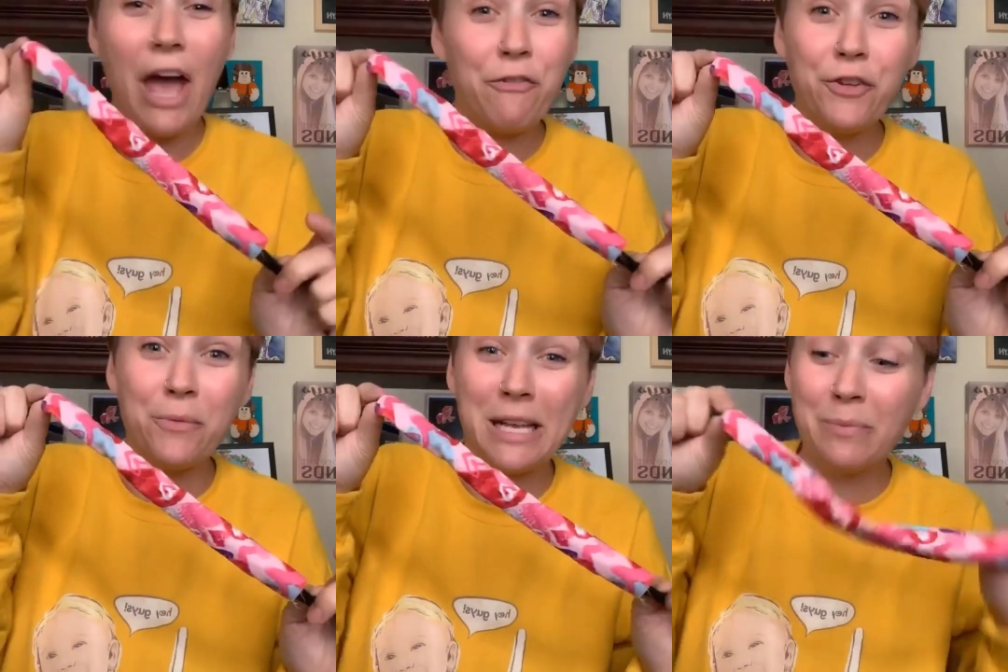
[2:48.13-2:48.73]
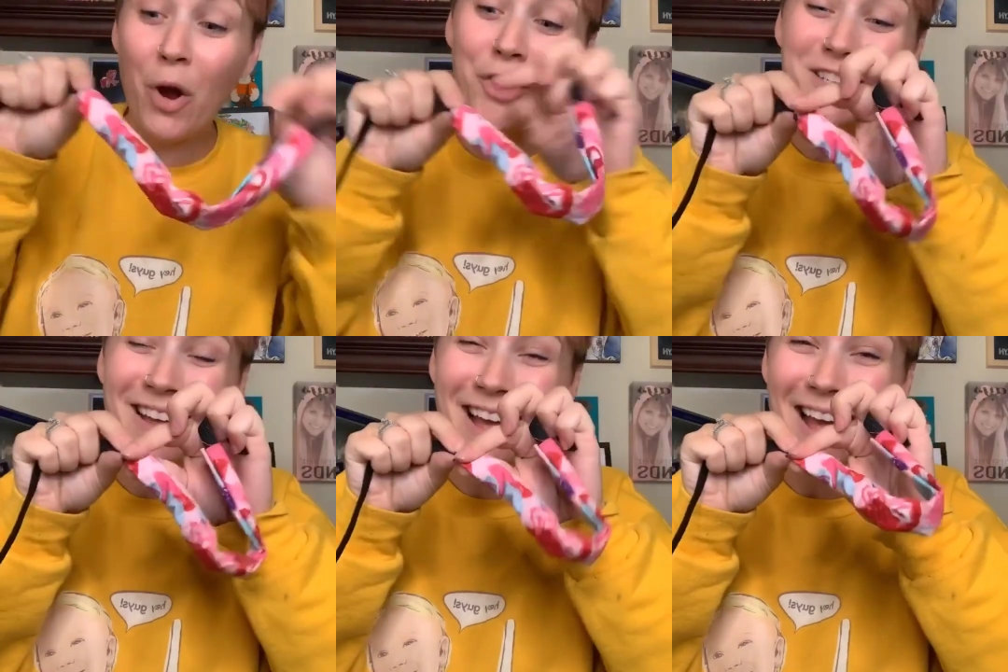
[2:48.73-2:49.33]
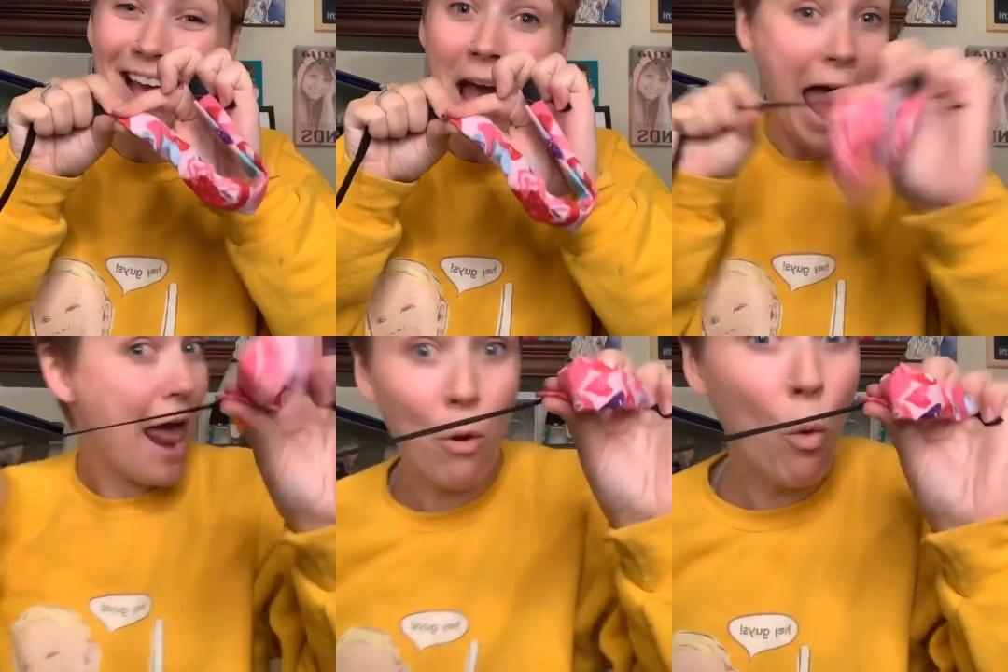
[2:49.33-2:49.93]
now for the best part
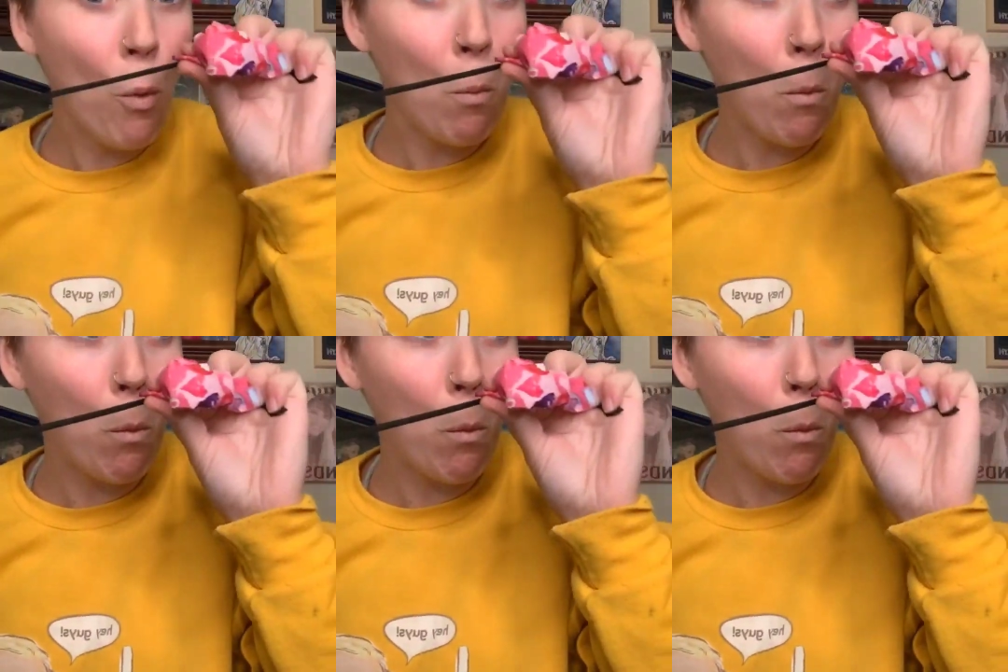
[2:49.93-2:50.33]
and oop. Oh,